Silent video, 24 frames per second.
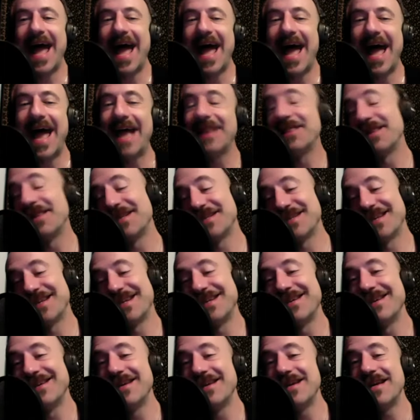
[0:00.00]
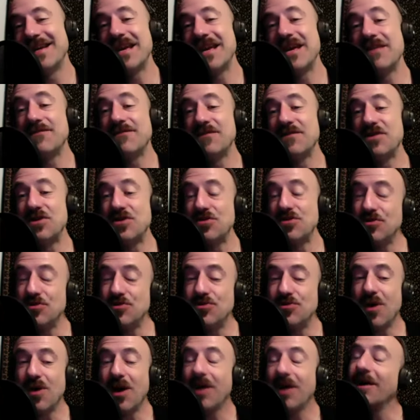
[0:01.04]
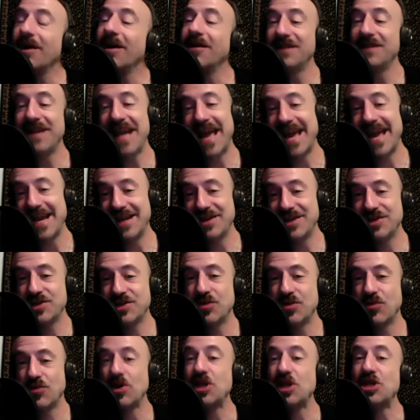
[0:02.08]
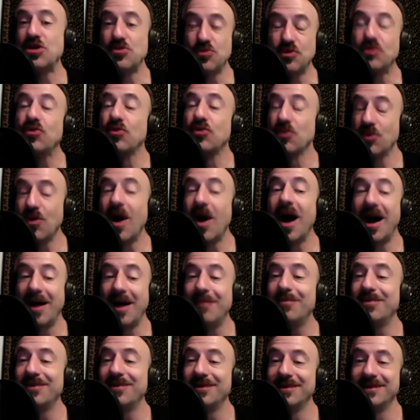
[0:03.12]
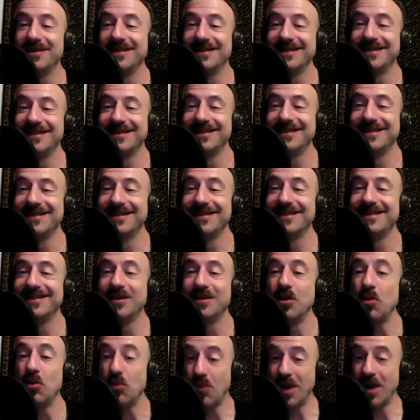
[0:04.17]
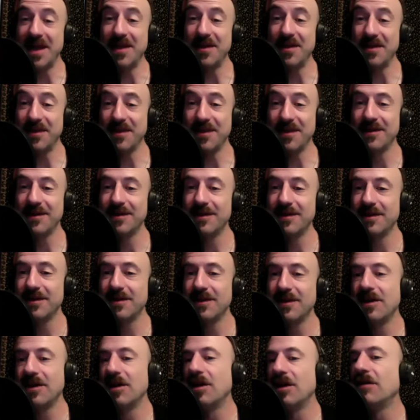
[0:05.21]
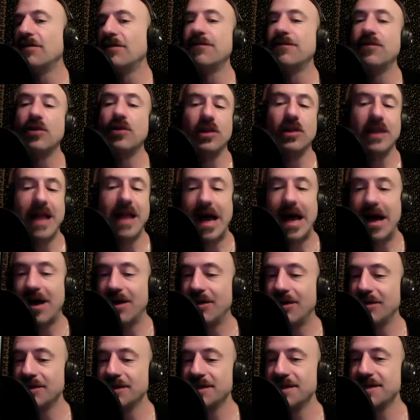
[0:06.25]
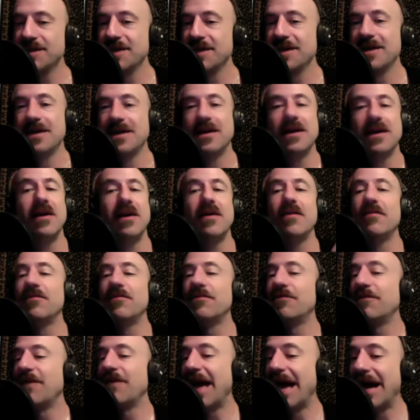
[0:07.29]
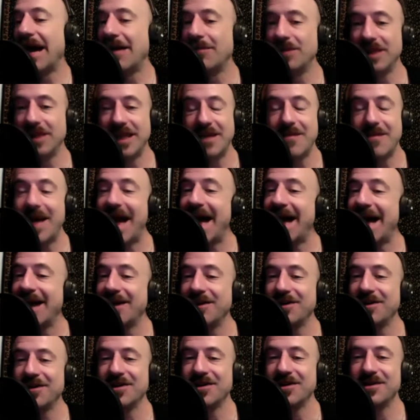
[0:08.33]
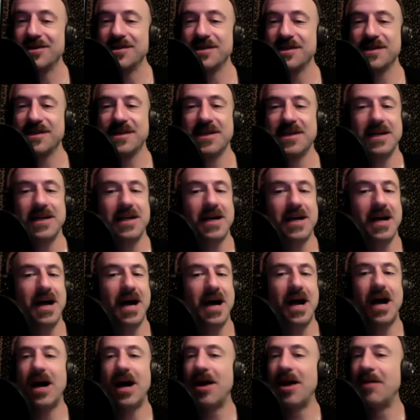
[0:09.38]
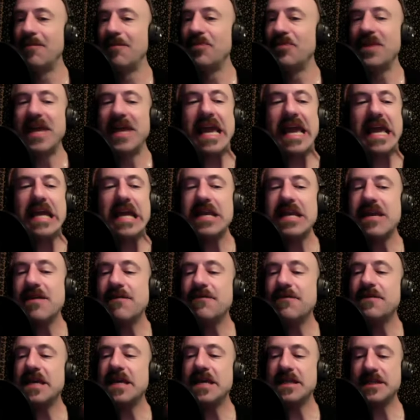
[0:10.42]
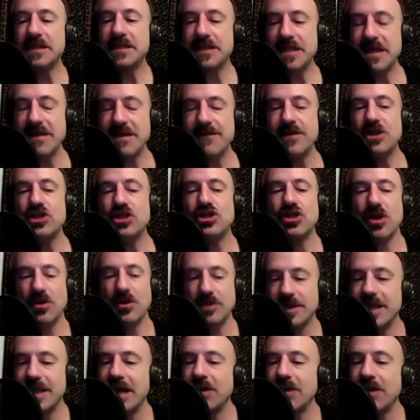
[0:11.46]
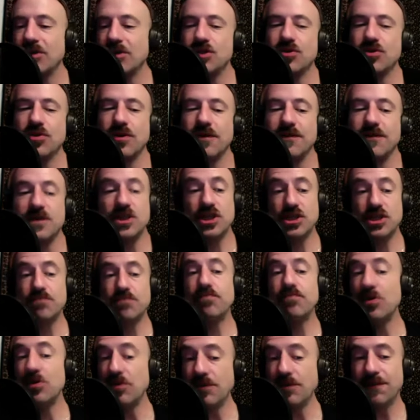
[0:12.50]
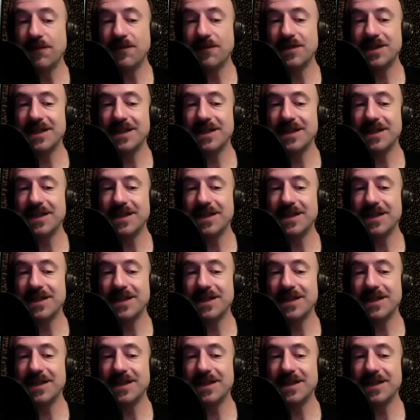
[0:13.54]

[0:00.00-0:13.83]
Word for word: And listen, if you are of an age where you grew up with Full House, Family Matters, um, any of these TV shows that are sort of spoofed